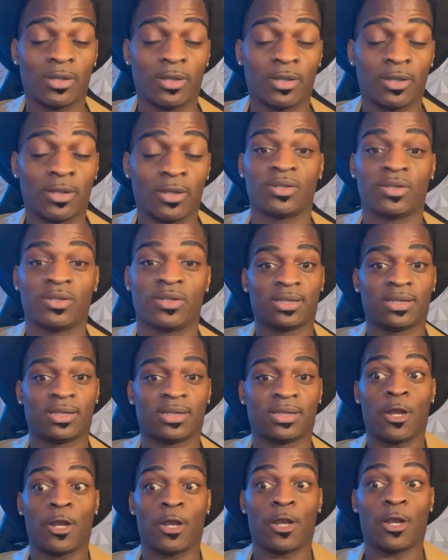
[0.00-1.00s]
so it's like, because
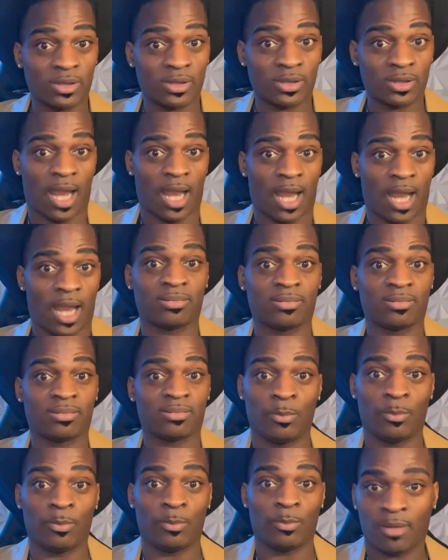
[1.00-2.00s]
I know it's a lot of
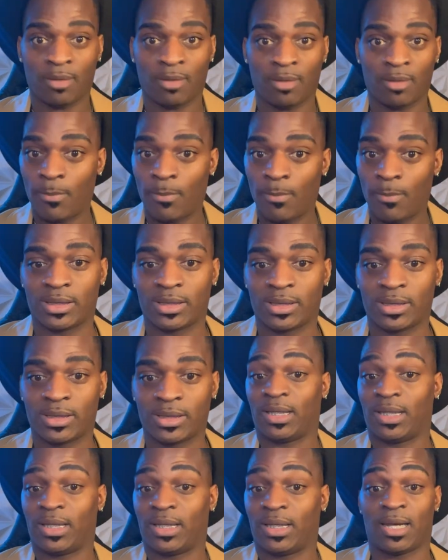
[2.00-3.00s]
submitting of paperwork and stuff
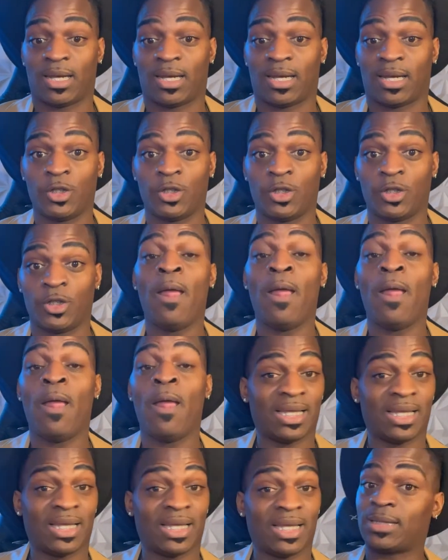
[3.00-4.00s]
that he's going to have to do. But
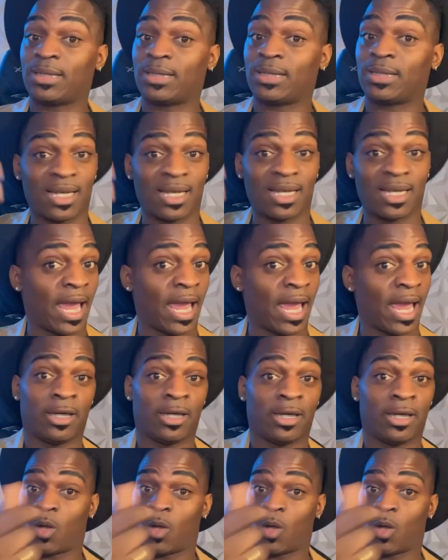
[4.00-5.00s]
that $6,000 got ate
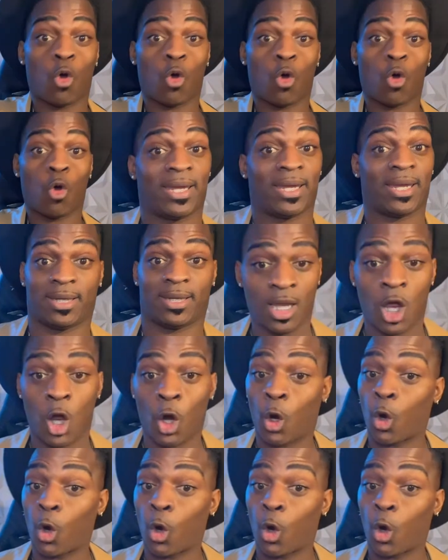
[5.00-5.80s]
up quick.